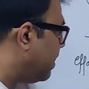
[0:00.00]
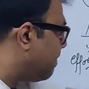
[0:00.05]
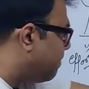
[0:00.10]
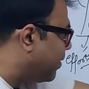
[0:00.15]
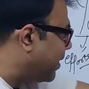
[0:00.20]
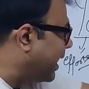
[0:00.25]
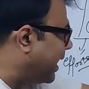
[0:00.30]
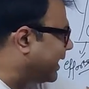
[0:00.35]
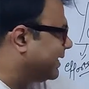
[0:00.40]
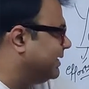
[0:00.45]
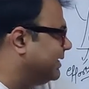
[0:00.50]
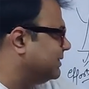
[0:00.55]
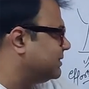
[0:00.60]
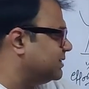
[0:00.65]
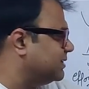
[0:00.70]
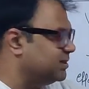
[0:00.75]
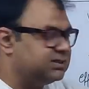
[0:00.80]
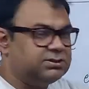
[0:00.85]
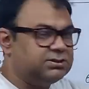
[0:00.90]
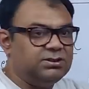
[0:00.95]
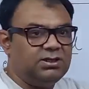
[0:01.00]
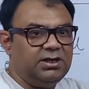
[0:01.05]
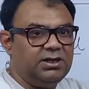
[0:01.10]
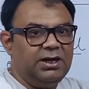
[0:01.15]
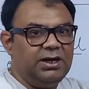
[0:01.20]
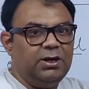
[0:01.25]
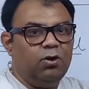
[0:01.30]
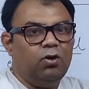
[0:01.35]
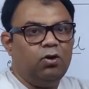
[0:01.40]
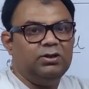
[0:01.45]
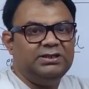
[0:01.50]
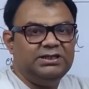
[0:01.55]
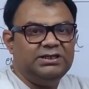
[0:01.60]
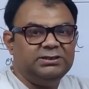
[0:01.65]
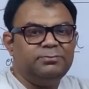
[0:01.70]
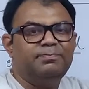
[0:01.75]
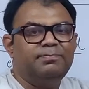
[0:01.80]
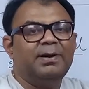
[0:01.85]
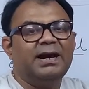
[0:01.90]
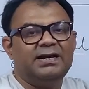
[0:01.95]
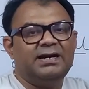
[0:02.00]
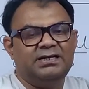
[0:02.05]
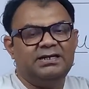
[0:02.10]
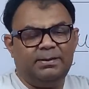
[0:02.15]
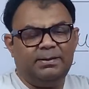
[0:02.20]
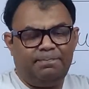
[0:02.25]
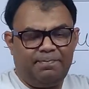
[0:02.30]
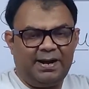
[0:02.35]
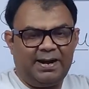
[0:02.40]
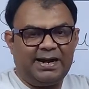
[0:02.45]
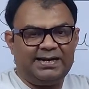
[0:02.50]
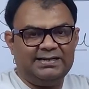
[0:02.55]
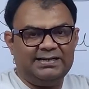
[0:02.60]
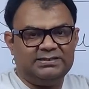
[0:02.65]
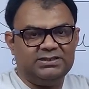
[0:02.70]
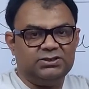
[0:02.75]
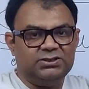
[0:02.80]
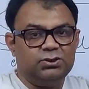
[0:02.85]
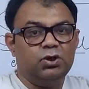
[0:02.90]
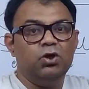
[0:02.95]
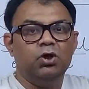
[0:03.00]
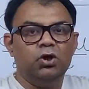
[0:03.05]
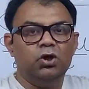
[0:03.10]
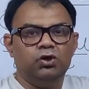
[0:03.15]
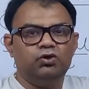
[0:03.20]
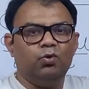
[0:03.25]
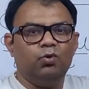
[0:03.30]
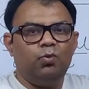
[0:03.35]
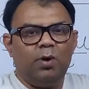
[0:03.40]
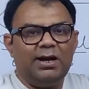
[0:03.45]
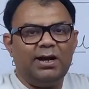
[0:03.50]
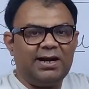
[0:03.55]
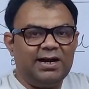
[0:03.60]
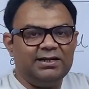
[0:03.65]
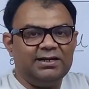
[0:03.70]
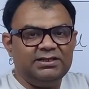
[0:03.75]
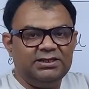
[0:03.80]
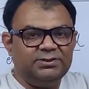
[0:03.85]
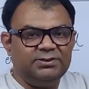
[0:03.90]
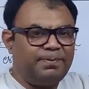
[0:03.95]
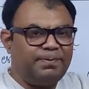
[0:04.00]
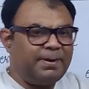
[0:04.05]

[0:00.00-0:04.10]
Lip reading: practices, in all these practices. So what are these